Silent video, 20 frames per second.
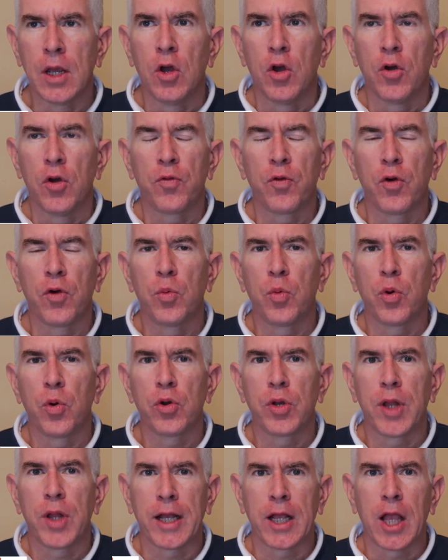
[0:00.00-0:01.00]
for a
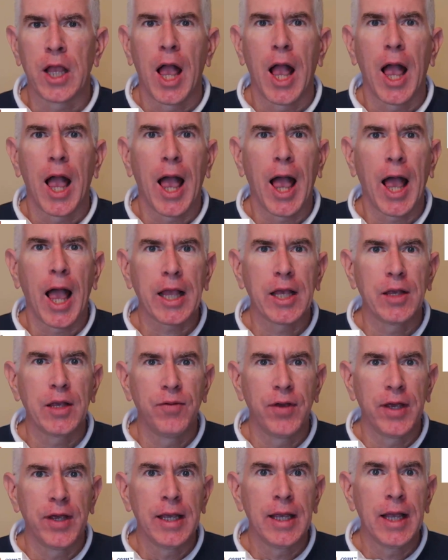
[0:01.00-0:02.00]
word like
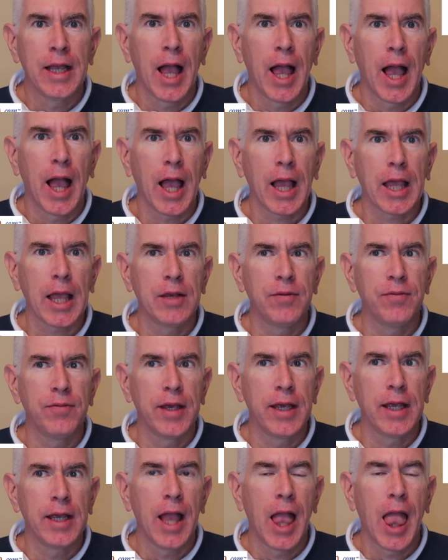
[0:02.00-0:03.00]
arriver,
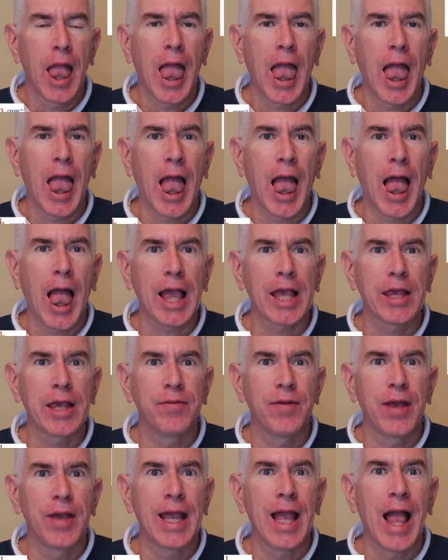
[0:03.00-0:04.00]
arriver,
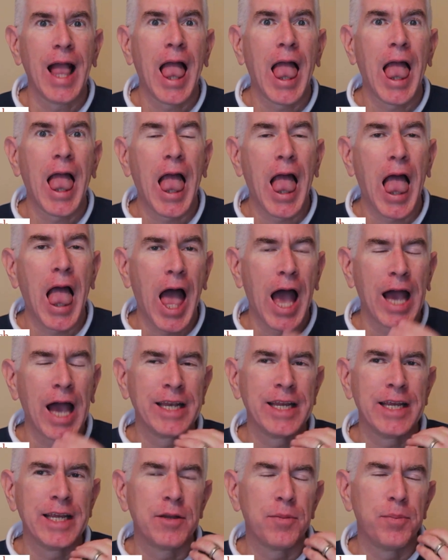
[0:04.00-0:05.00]
arriver, I
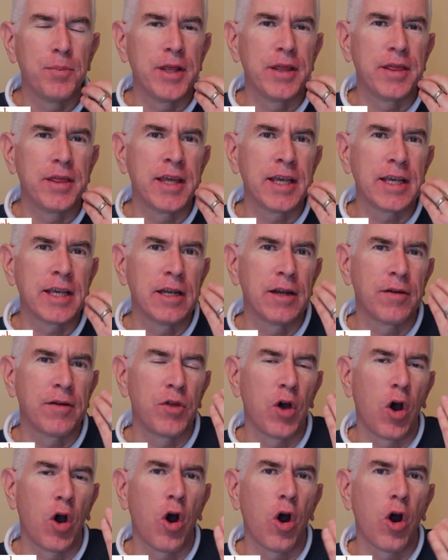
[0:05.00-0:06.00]
need to be thinking of
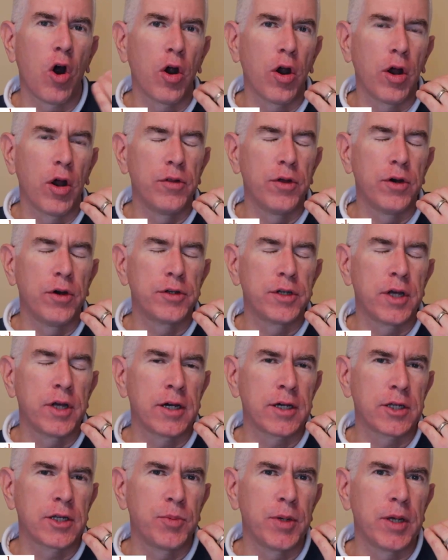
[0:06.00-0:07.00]
the R, the
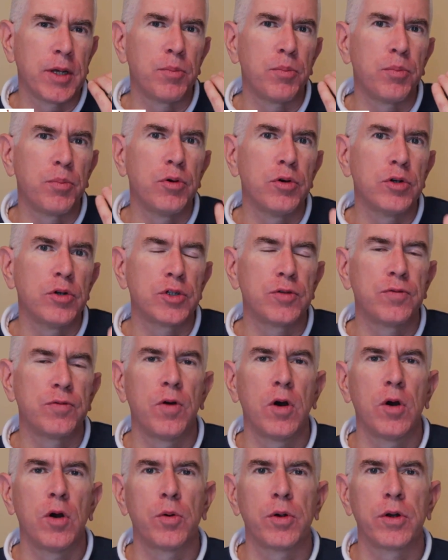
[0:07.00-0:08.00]
tongue is being pushed
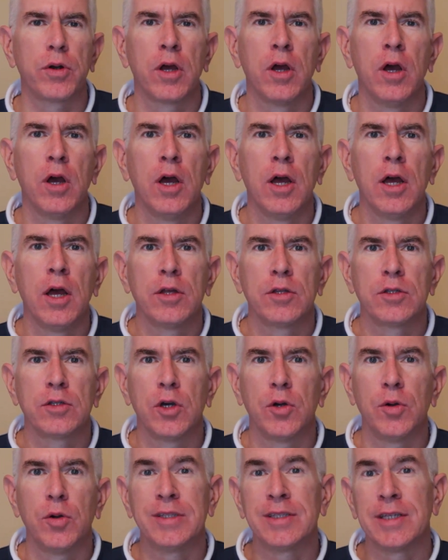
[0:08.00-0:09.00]
forward.
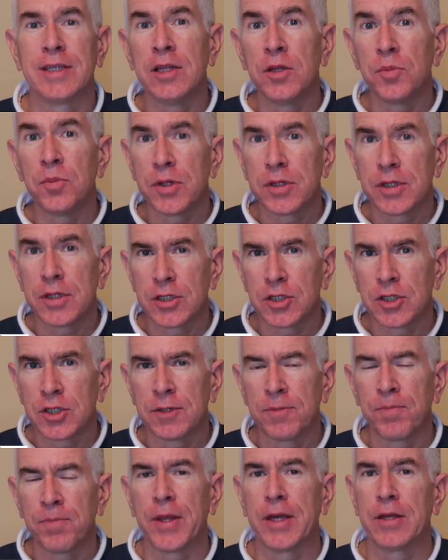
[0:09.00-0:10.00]
So it's in the
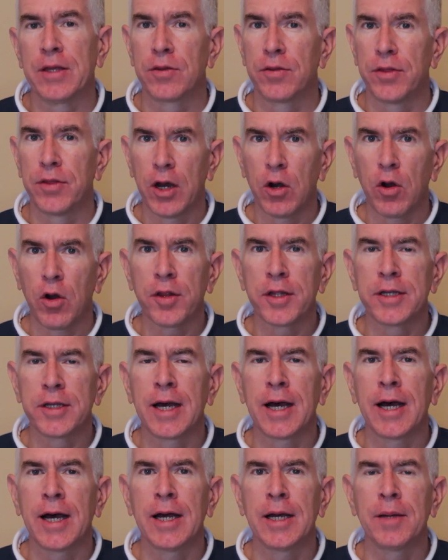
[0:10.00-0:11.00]
position, it's there all the
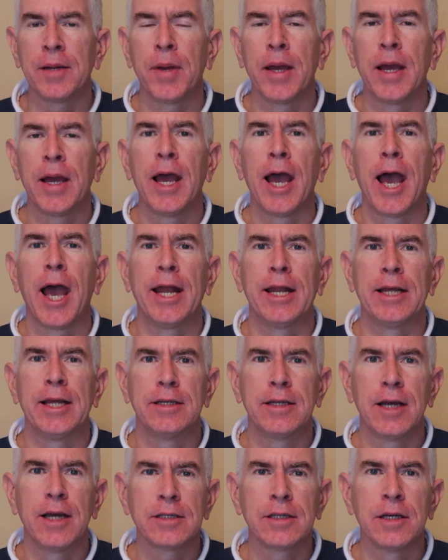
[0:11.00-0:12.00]
time, and
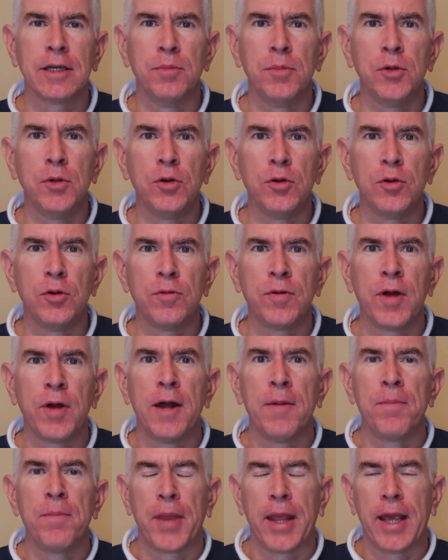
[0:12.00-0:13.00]
it doesn't move.
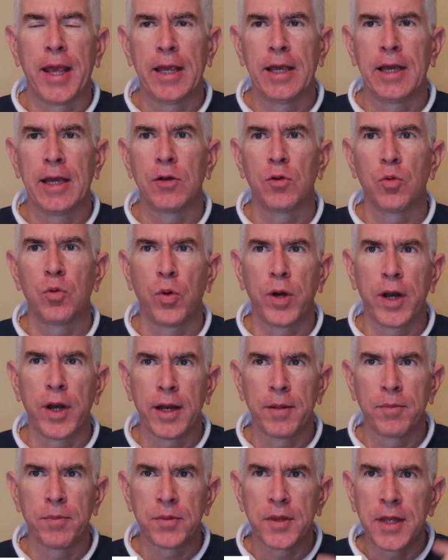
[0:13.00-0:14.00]
And what
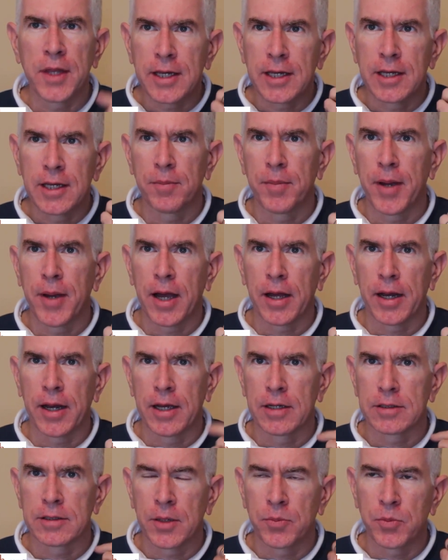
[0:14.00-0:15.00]
I'm thinking about
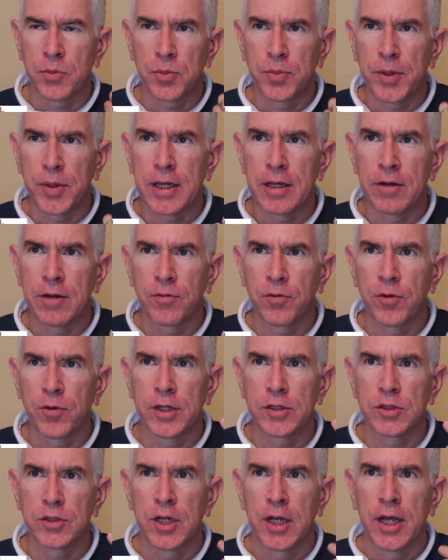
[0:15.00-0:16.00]
as I'm speaking
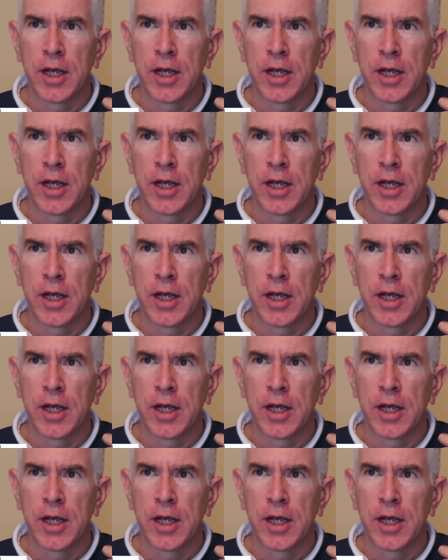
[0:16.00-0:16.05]
French